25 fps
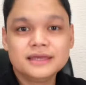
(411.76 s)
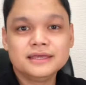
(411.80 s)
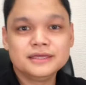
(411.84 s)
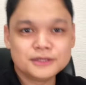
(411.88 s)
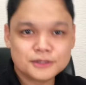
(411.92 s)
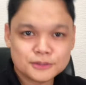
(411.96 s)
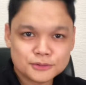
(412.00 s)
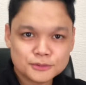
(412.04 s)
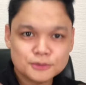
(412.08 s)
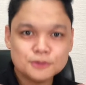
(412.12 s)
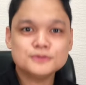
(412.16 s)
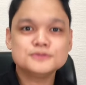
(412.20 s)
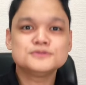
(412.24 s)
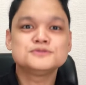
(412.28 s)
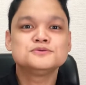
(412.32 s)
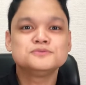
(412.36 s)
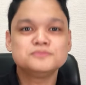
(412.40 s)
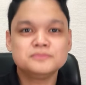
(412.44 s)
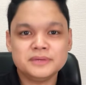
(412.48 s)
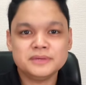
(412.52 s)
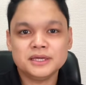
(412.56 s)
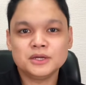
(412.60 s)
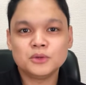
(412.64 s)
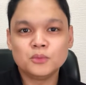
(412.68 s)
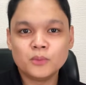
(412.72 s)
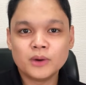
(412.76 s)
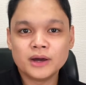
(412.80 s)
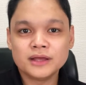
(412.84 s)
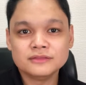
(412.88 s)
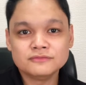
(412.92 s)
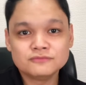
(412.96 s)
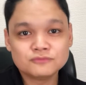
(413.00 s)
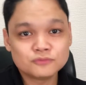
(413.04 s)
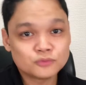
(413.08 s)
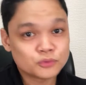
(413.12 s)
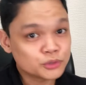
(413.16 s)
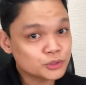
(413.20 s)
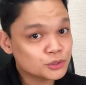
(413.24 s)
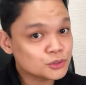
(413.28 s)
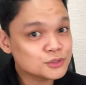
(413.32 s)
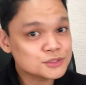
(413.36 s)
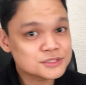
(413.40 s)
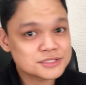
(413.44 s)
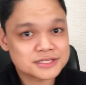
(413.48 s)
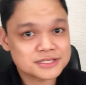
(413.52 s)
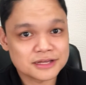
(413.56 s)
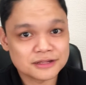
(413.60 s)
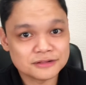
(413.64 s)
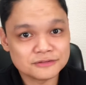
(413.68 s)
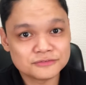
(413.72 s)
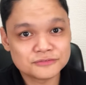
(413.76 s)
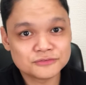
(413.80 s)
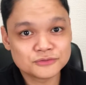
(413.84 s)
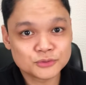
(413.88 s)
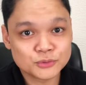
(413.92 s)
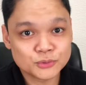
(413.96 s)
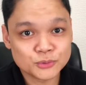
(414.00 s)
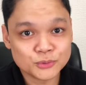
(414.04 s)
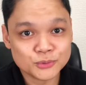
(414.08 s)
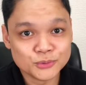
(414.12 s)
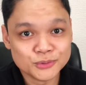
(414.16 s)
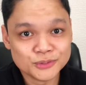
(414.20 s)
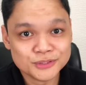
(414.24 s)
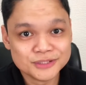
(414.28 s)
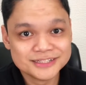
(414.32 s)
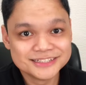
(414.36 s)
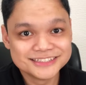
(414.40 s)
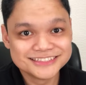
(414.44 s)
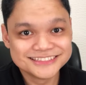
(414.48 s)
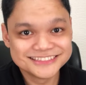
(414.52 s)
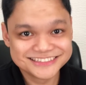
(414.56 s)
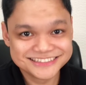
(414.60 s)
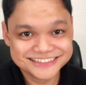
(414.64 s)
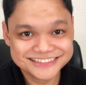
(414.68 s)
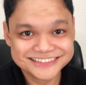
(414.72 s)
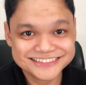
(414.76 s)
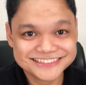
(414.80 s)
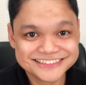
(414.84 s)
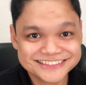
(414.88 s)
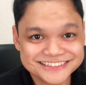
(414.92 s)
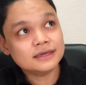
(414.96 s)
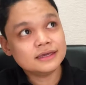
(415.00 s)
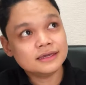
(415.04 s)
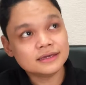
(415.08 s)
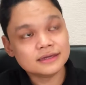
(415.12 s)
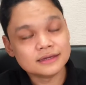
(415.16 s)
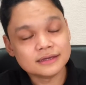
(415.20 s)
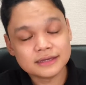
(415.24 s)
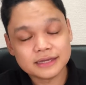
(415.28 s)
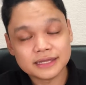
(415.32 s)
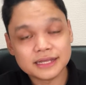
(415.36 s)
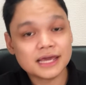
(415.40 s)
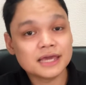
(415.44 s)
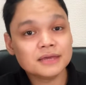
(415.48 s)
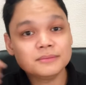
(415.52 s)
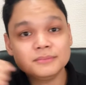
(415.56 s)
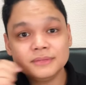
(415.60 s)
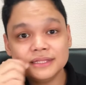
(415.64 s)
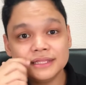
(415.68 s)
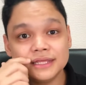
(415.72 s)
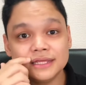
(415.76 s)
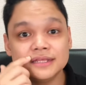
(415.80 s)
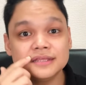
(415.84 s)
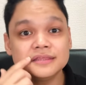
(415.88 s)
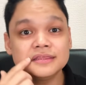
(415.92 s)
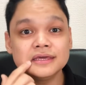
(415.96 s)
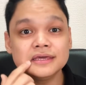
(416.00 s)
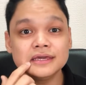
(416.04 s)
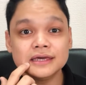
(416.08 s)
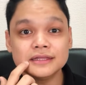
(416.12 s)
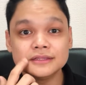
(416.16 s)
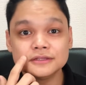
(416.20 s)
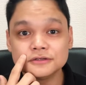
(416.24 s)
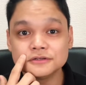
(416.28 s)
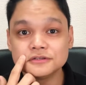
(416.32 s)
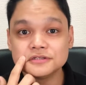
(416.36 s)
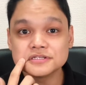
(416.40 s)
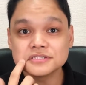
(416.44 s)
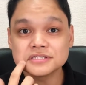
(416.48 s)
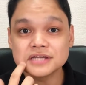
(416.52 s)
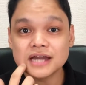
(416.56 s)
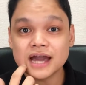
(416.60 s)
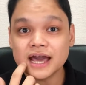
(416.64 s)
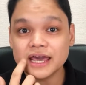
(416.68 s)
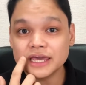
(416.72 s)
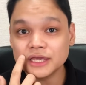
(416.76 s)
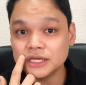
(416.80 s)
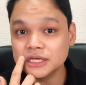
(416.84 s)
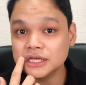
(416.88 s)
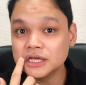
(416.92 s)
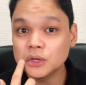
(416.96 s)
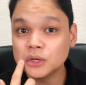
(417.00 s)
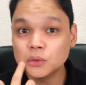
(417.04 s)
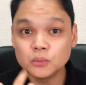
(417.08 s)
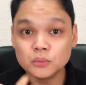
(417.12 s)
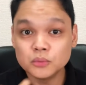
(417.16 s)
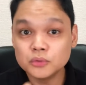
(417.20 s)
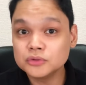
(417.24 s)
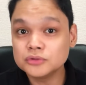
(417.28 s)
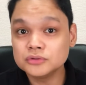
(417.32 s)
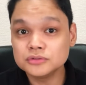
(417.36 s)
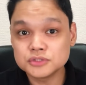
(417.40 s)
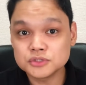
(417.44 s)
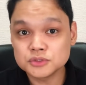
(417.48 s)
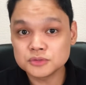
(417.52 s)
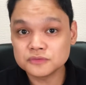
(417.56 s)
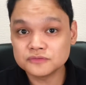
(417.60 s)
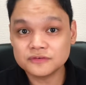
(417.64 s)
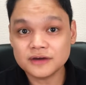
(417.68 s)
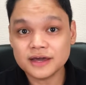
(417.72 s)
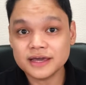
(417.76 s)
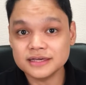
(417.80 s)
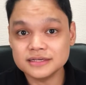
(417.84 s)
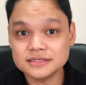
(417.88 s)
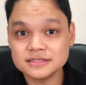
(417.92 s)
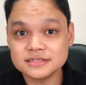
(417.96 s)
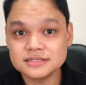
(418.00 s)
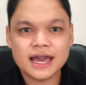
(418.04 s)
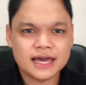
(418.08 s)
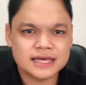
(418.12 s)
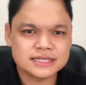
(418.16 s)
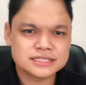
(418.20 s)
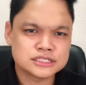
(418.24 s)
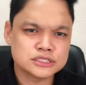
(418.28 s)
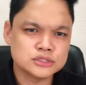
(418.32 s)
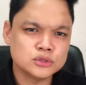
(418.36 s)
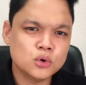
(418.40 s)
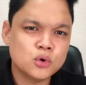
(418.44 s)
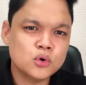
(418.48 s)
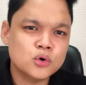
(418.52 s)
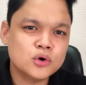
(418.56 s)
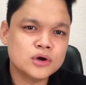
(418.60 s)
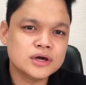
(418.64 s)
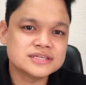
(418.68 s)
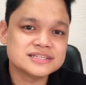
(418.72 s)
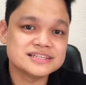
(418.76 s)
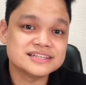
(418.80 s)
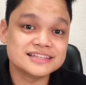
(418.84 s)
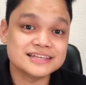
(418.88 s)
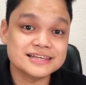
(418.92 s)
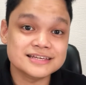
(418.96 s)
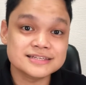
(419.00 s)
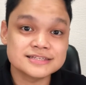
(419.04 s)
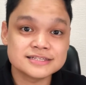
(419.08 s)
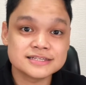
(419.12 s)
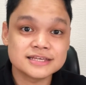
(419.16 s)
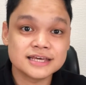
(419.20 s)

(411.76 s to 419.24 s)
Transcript: You can also make one for yourself too. Anything, and I mean anything under the sky, would suffice as long as it is